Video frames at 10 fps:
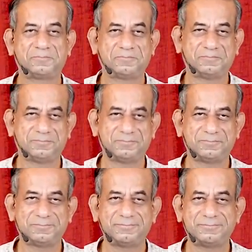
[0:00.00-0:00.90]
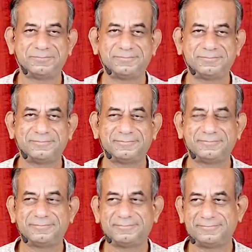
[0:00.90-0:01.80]

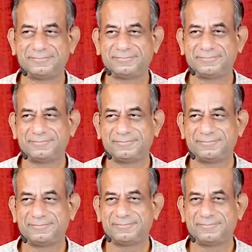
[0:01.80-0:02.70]
(no one is talking)